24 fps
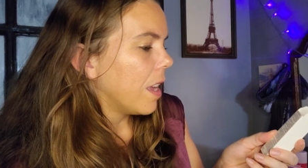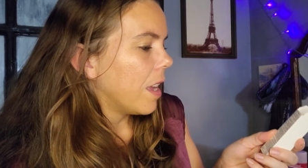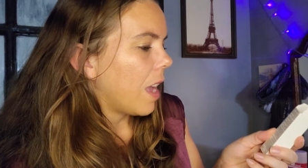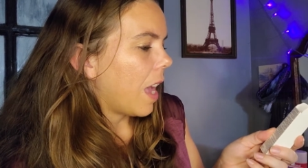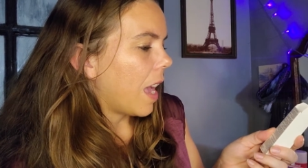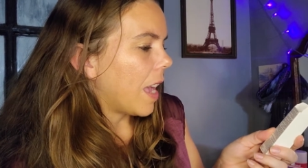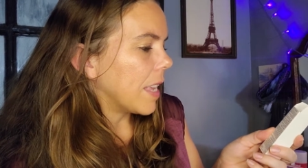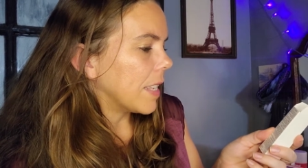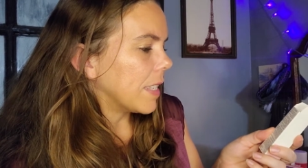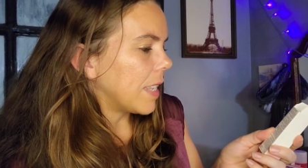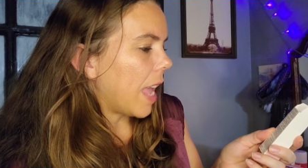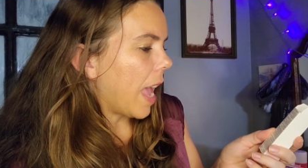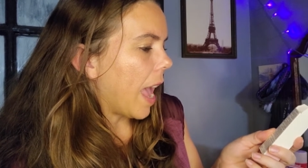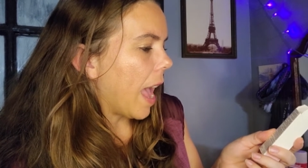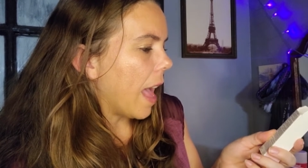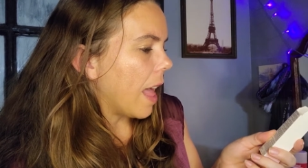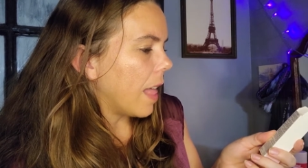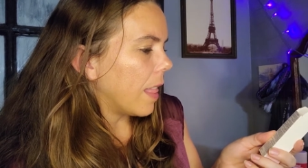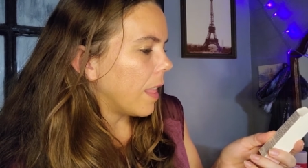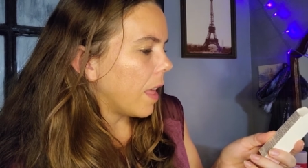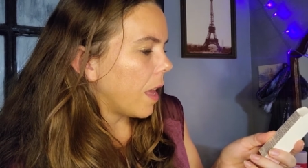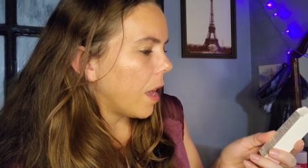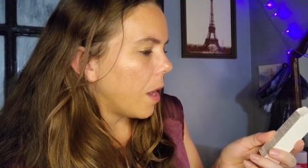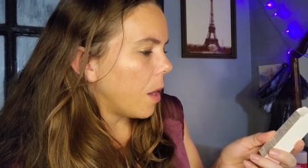It has
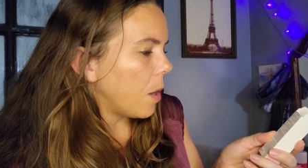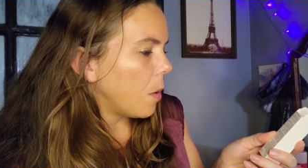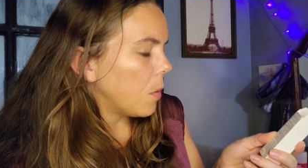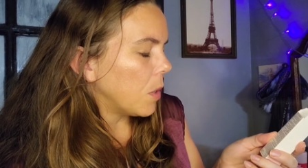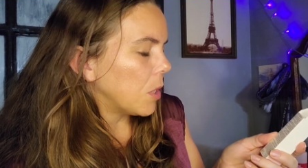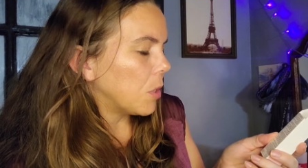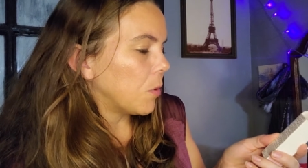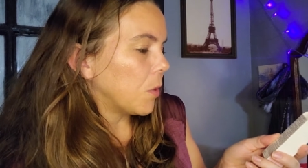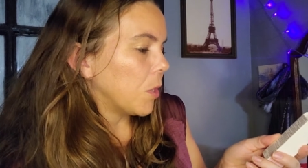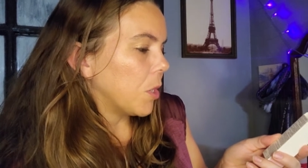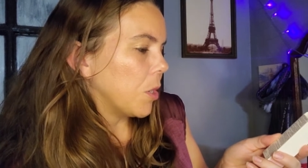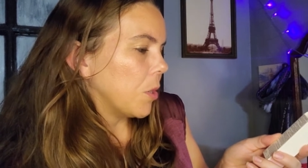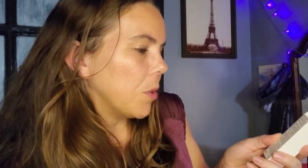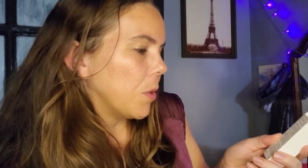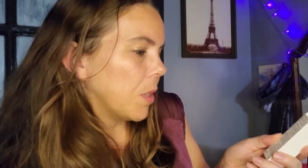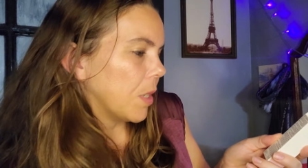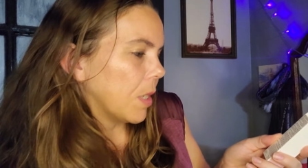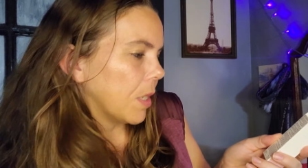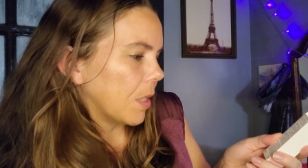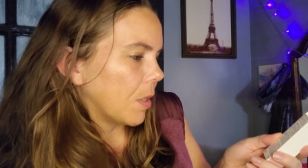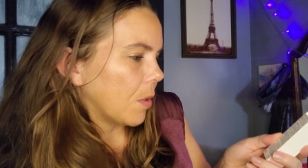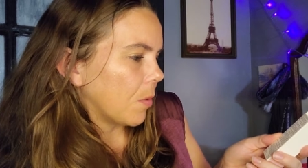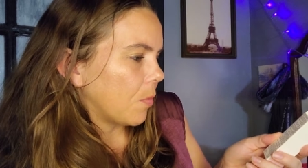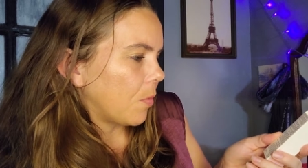aloe, which
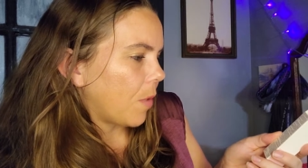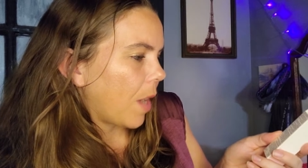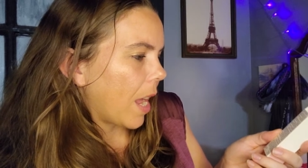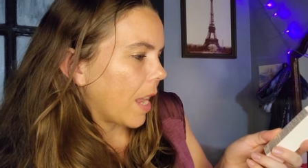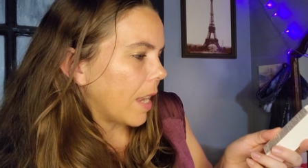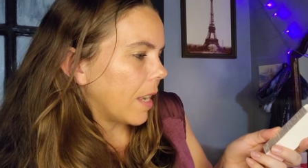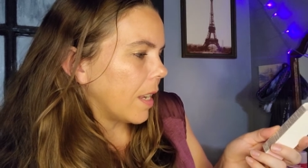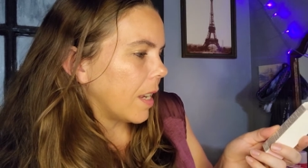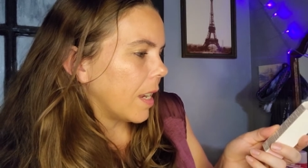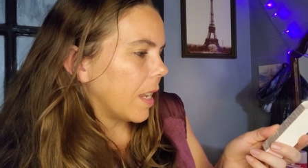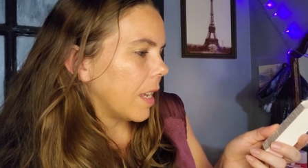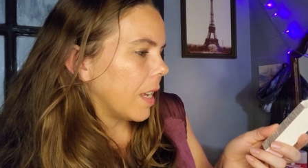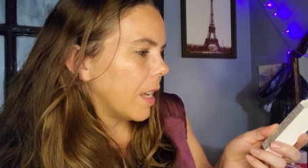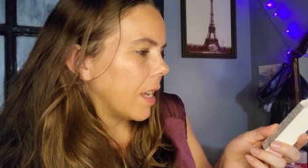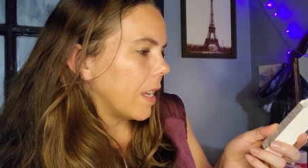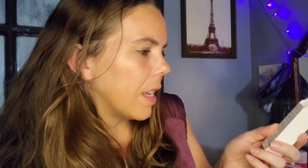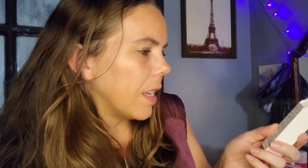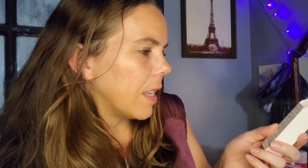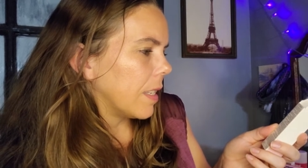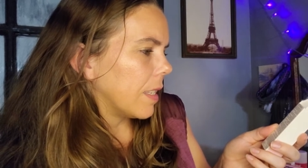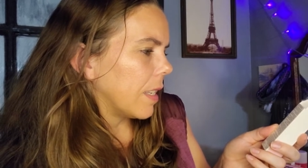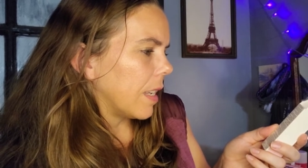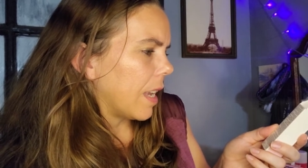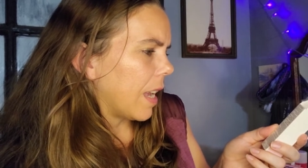reduces the
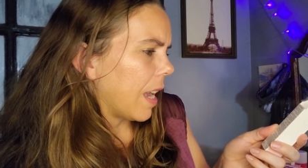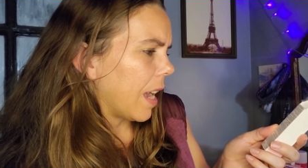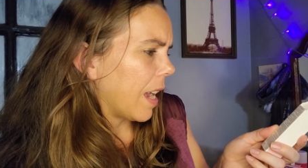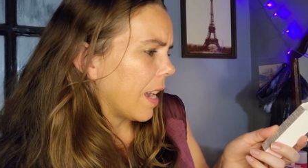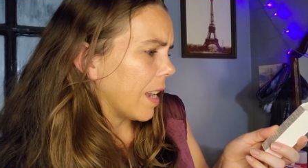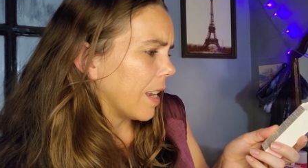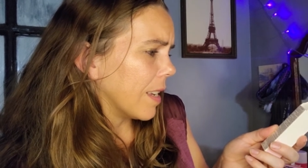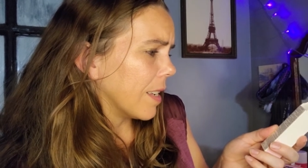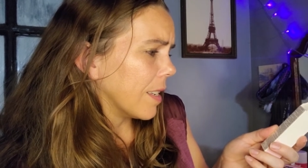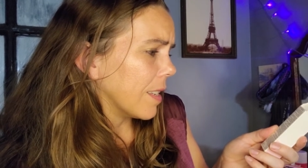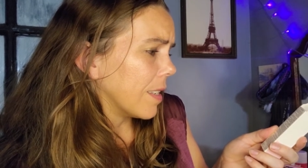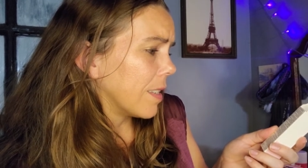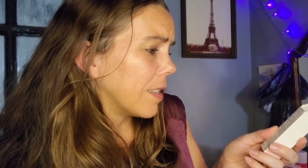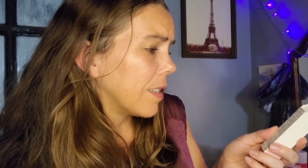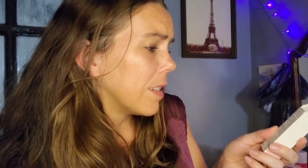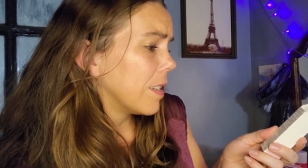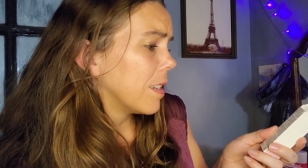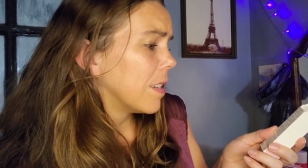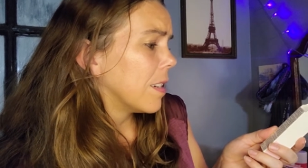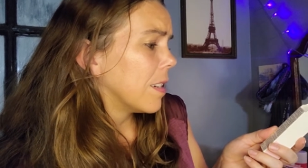redness. It has